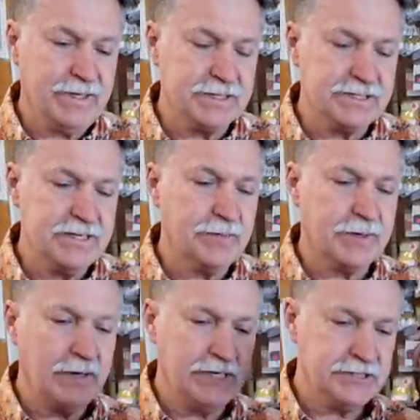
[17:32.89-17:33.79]
you can see the
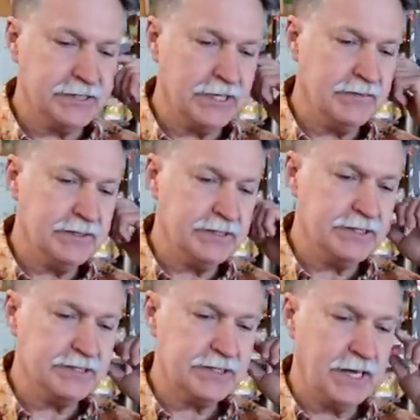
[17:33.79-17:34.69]
progression of it. You
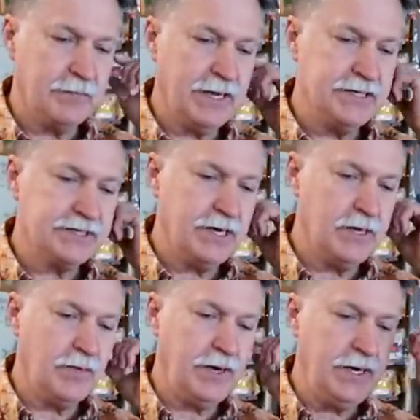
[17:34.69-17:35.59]
just got a base
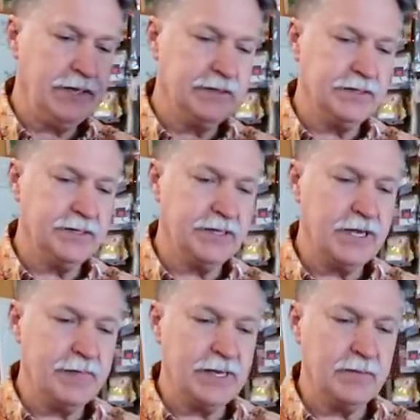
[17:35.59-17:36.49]
coat white, and then you
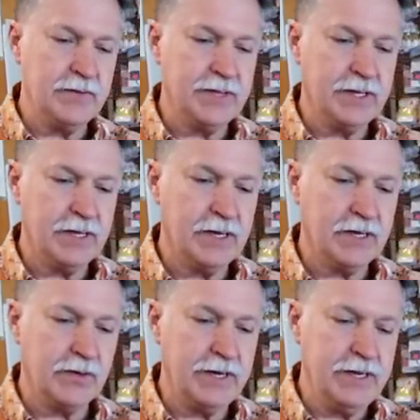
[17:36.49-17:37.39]
came in with a uh,
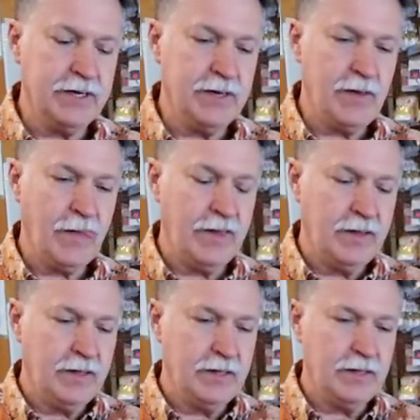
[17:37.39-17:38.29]
green
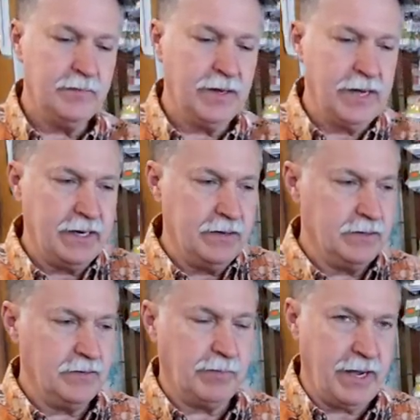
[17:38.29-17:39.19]
behind a,
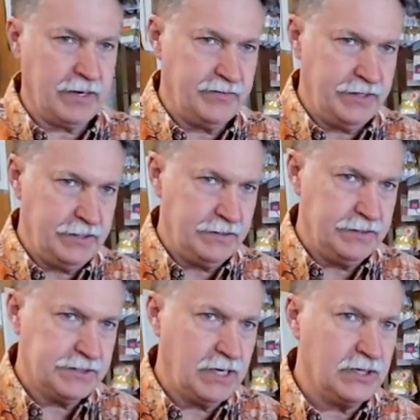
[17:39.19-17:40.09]
a, bridal veil.
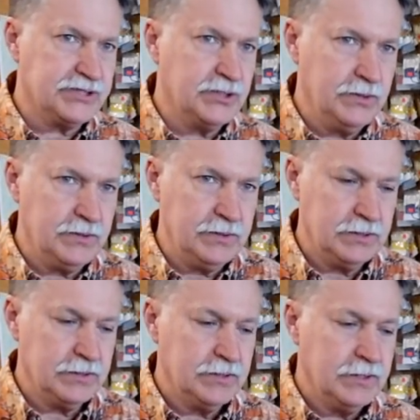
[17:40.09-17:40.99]
It's called tulle.
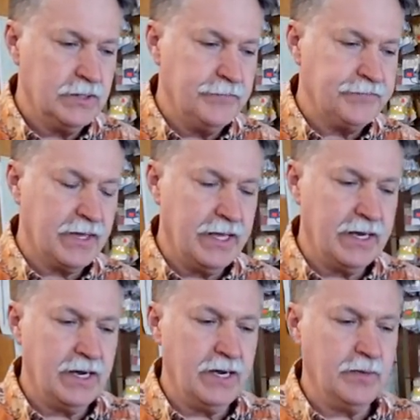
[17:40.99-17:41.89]

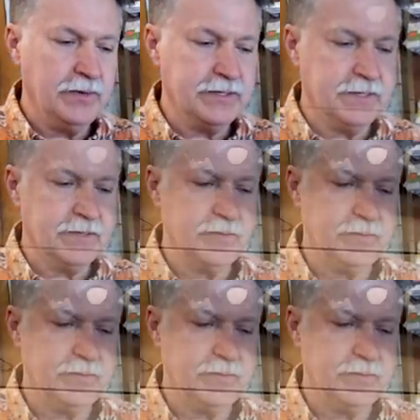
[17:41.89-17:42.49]
And uh, when you